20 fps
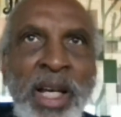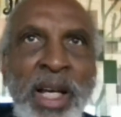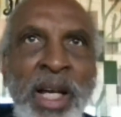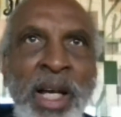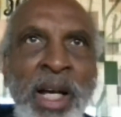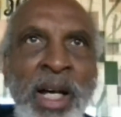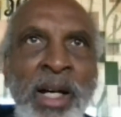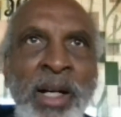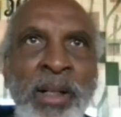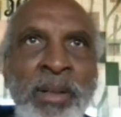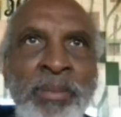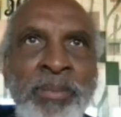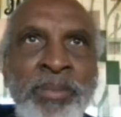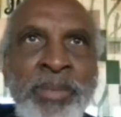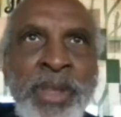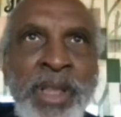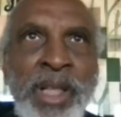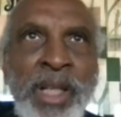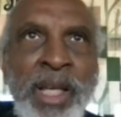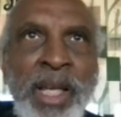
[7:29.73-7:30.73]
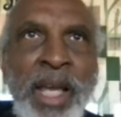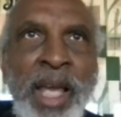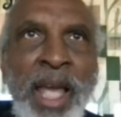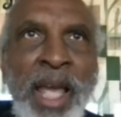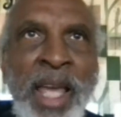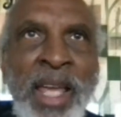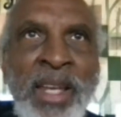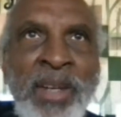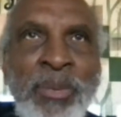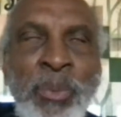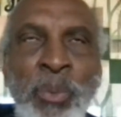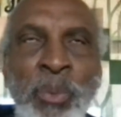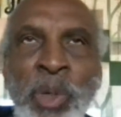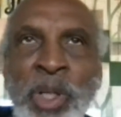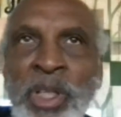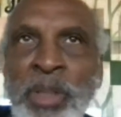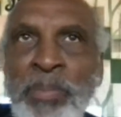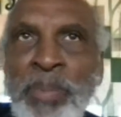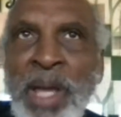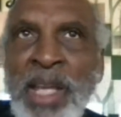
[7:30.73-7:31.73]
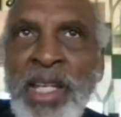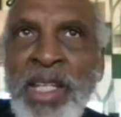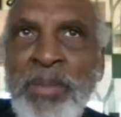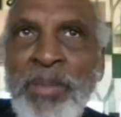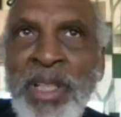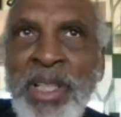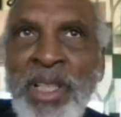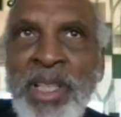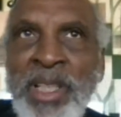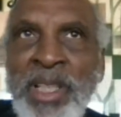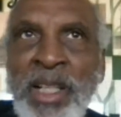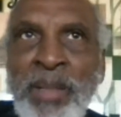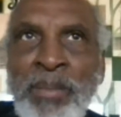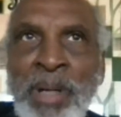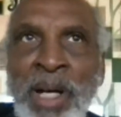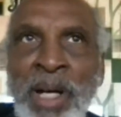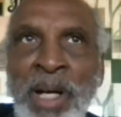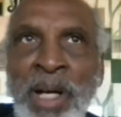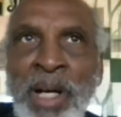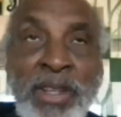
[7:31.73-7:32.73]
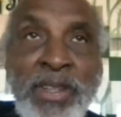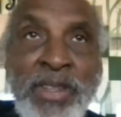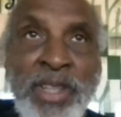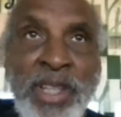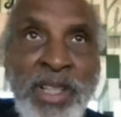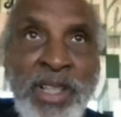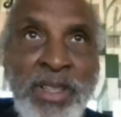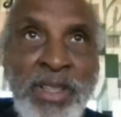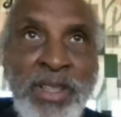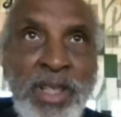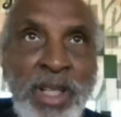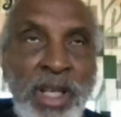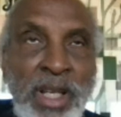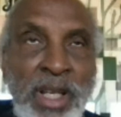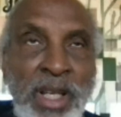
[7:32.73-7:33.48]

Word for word: Um, and what the pandemic did, among other things,